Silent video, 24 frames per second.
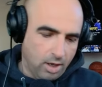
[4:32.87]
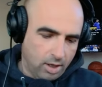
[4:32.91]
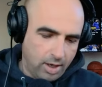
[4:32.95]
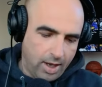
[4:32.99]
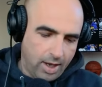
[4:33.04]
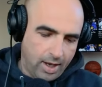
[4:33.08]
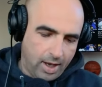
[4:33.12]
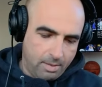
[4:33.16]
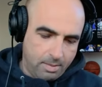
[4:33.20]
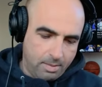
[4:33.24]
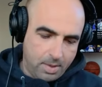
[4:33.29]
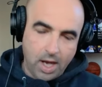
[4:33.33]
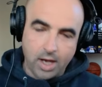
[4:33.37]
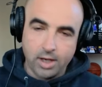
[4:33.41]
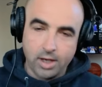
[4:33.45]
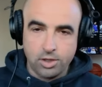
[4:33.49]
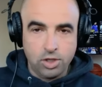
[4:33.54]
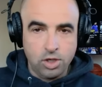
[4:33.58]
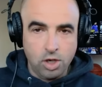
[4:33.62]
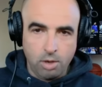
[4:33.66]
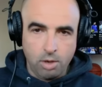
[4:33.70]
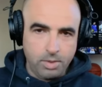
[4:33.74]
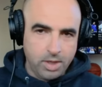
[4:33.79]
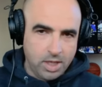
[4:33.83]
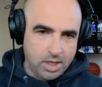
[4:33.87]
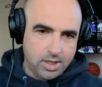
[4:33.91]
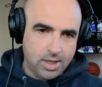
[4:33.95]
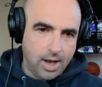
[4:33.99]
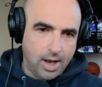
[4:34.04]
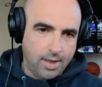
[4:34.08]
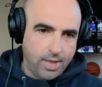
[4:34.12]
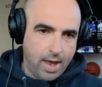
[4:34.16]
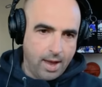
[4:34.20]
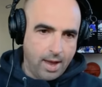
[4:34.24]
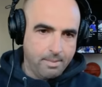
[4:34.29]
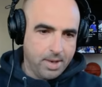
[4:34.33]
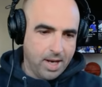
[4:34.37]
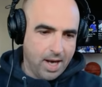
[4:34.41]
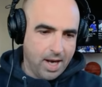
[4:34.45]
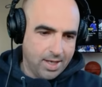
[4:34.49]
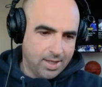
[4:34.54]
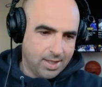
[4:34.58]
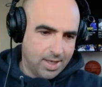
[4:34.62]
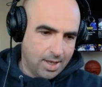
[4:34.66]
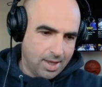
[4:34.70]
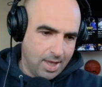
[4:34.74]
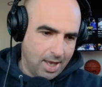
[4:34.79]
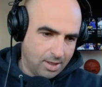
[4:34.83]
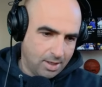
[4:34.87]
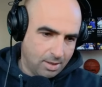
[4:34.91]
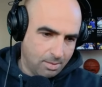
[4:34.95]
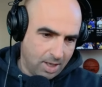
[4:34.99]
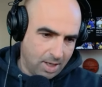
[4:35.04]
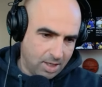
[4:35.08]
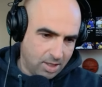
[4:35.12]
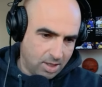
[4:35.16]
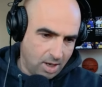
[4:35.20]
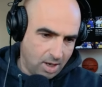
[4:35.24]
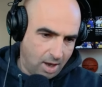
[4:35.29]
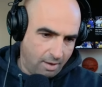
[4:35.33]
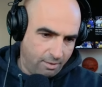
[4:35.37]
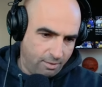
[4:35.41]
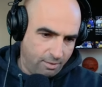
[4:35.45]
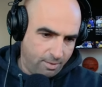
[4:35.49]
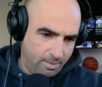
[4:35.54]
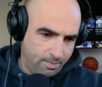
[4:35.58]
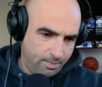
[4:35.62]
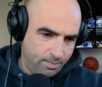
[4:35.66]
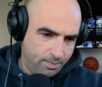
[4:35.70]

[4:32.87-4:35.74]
Okay, I got to be honest. Nobody said that, but I said that to myself.